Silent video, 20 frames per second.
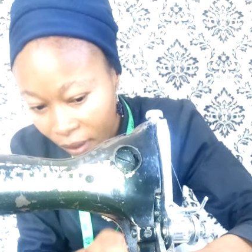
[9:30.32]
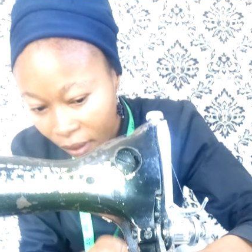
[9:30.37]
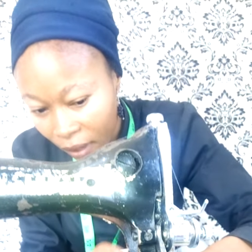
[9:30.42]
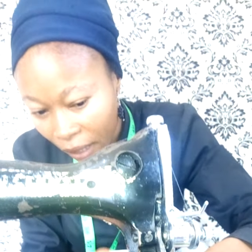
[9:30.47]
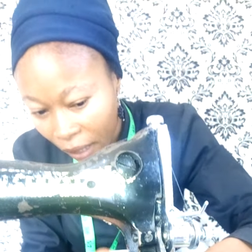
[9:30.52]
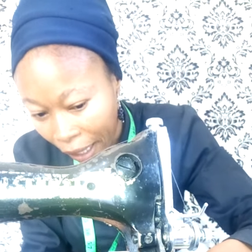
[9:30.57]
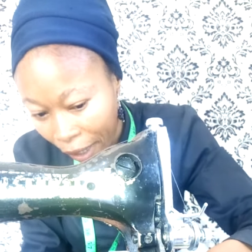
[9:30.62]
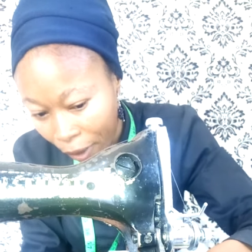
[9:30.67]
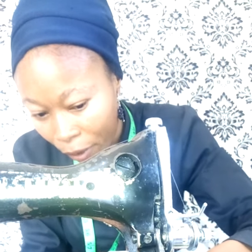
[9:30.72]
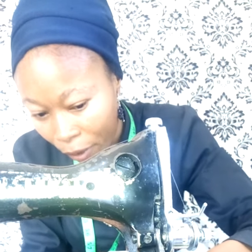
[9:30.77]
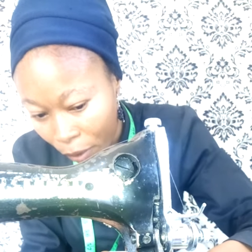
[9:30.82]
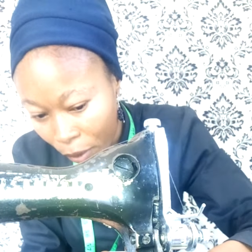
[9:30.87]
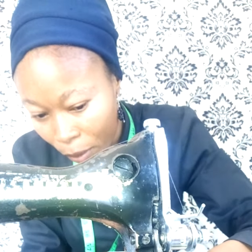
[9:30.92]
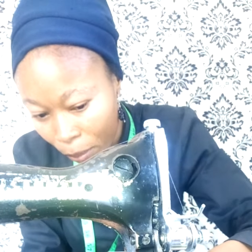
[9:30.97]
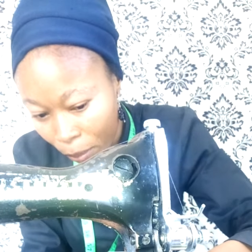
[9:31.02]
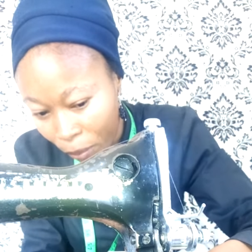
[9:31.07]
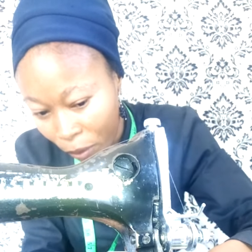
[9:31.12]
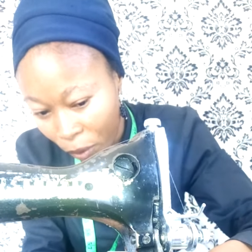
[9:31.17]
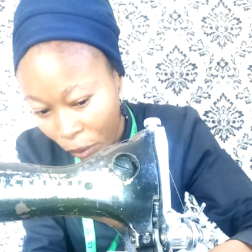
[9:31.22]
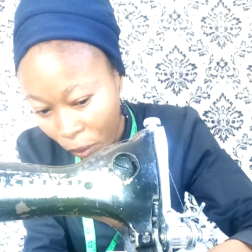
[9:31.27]
I hope
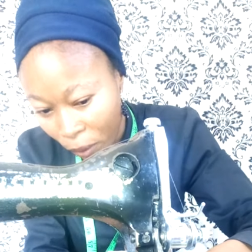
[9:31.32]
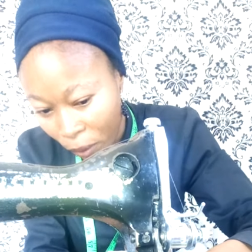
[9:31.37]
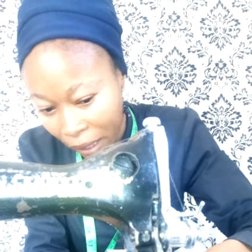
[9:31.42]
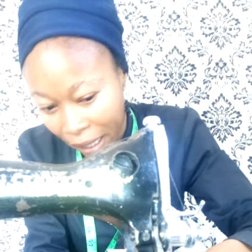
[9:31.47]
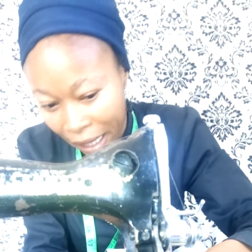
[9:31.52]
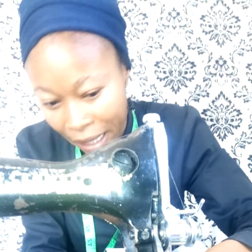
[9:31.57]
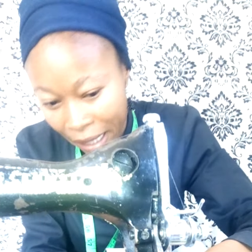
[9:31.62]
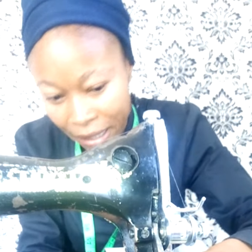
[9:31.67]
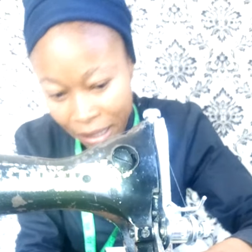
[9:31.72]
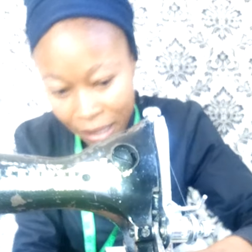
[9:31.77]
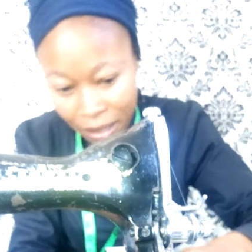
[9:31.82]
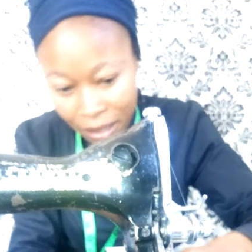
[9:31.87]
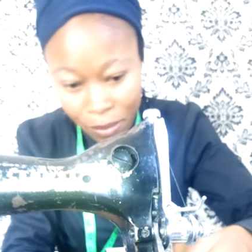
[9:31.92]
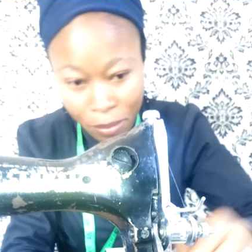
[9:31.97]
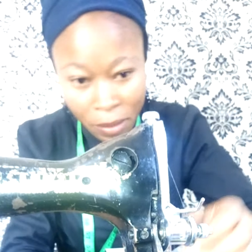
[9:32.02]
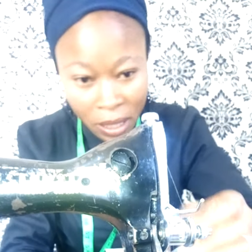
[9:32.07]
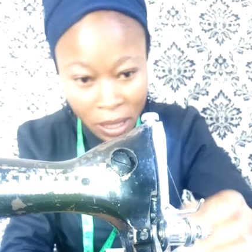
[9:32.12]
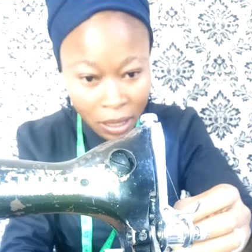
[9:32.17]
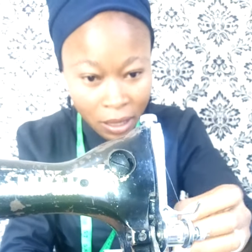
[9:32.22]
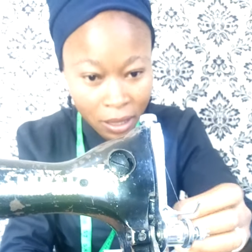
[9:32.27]
you're getting
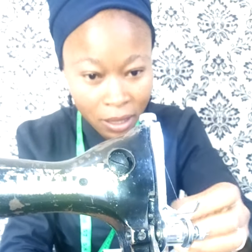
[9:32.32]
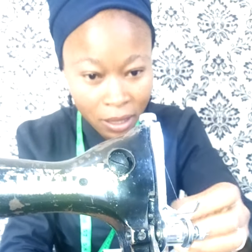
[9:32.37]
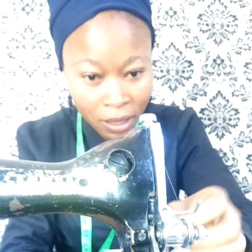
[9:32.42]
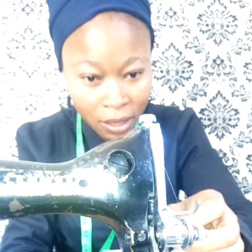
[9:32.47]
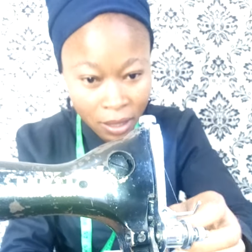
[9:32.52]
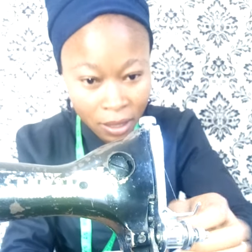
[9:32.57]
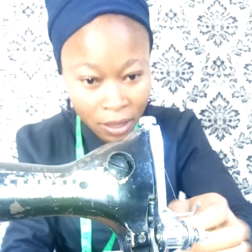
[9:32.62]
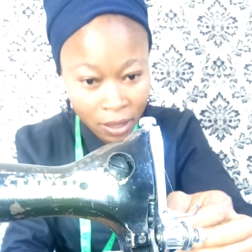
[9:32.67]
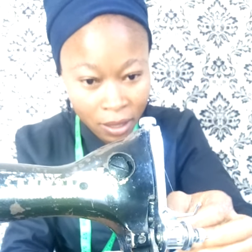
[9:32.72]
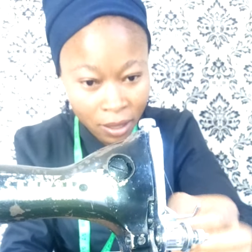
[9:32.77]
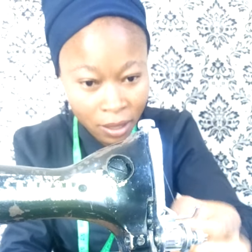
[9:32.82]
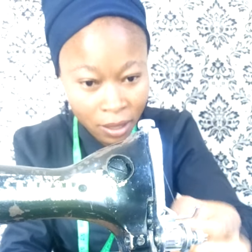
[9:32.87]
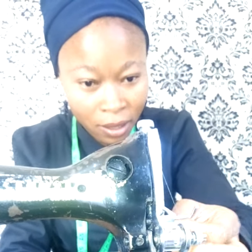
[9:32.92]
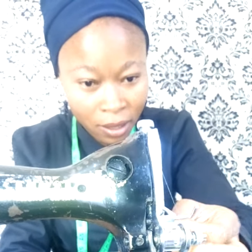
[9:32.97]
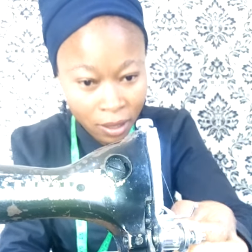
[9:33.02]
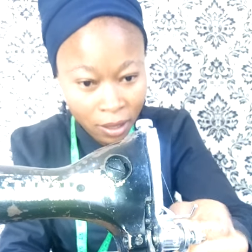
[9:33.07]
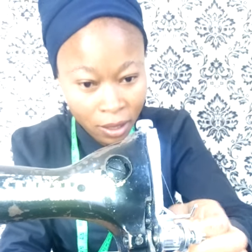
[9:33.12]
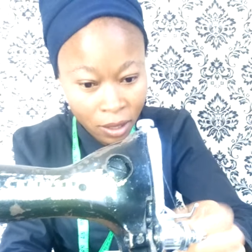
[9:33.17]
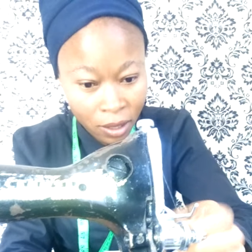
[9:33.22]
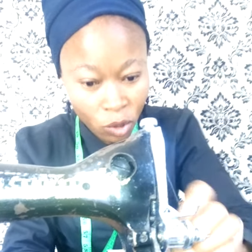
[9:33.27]
me,
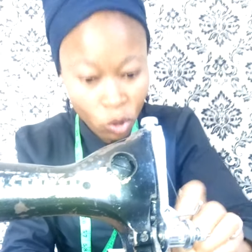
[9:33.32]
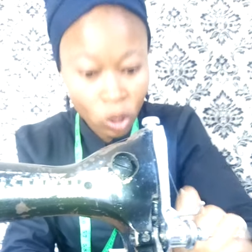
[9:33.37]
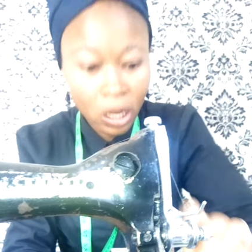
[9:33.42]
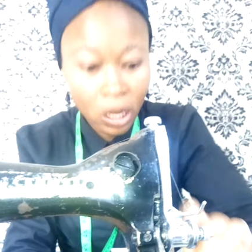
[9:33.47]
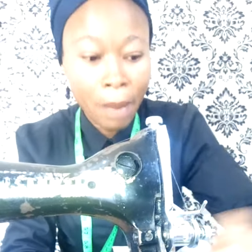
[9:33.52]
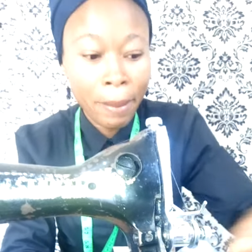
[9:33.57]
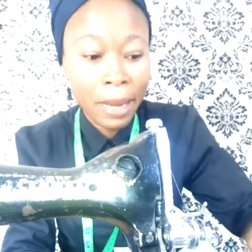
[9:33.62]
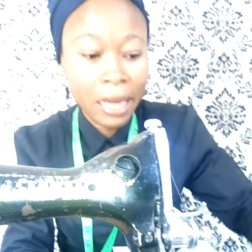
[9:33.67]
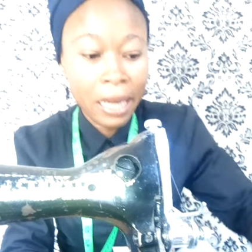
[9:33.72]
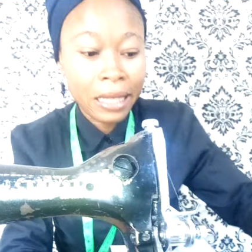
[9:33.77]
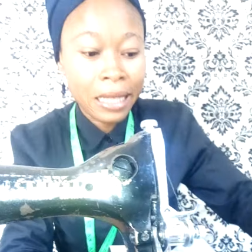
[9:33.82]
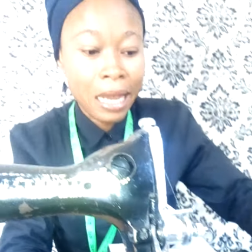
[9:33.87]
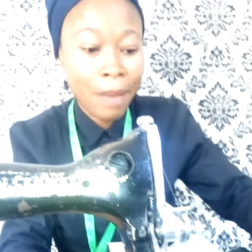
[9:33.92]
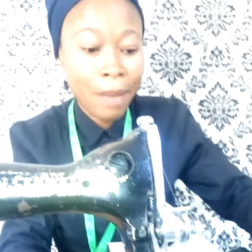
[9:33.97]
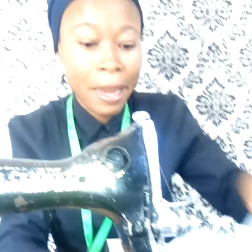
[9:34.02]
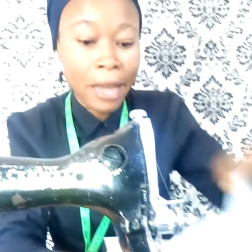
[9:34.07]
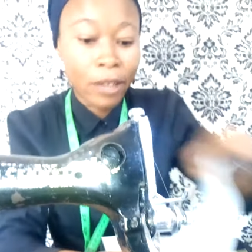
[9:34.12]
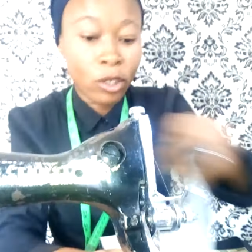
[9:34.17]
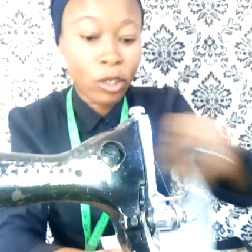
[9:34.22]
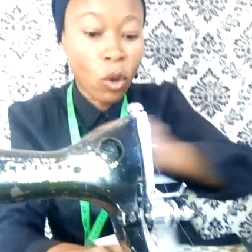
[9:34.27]
so that by the time
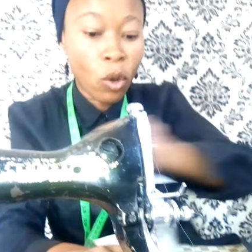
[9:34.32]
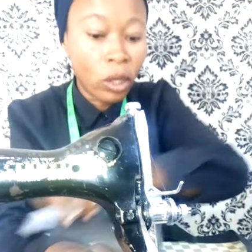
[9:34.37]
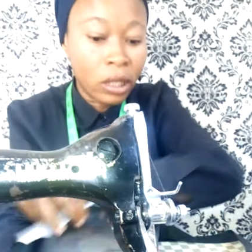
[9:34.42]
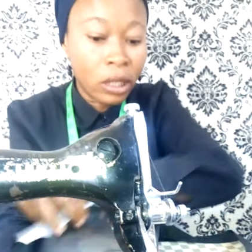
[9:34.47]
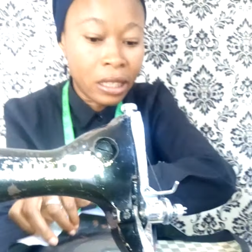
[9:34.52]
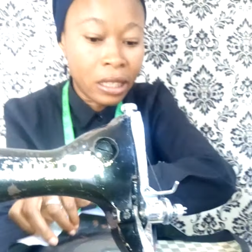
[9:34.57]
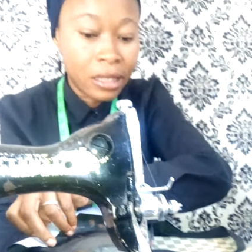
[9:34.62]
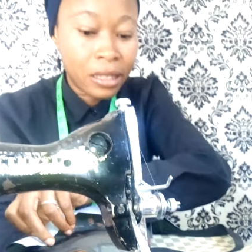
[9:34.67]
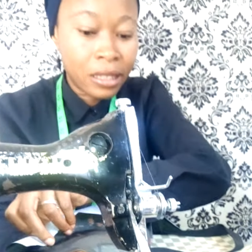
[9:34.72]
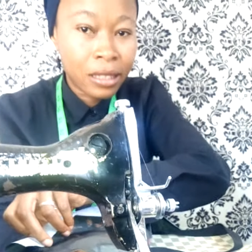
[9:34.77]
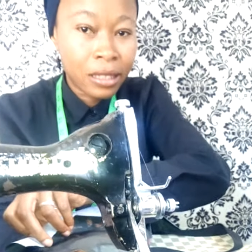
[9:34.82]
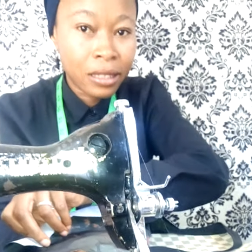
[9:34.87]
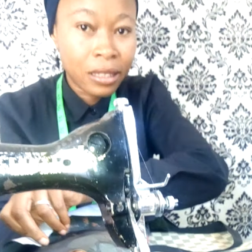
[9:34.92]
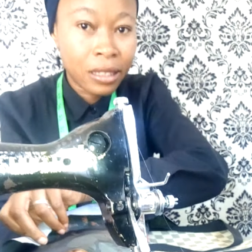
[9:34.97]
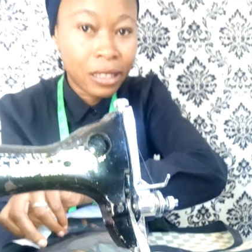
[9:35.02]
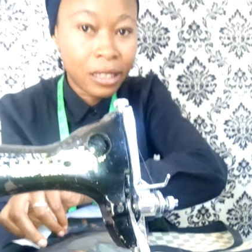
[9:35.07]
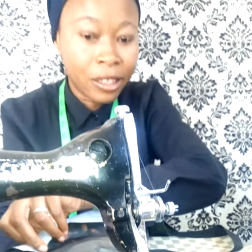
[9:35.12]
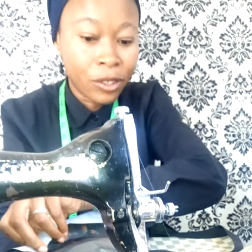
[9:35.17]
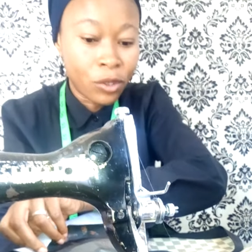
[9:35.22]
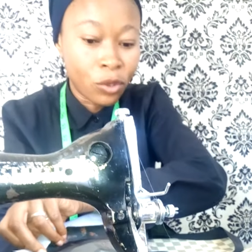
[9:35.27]
I turn it,
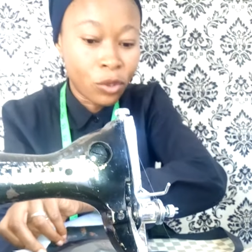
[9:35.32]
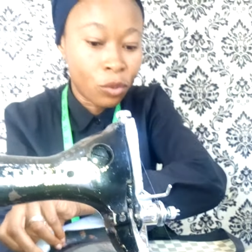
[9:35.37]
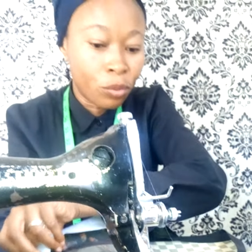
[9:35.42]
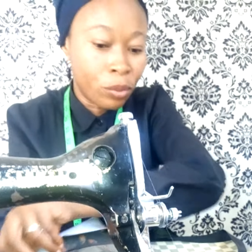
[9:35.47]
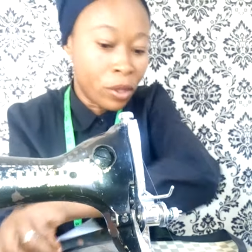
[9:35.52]
it will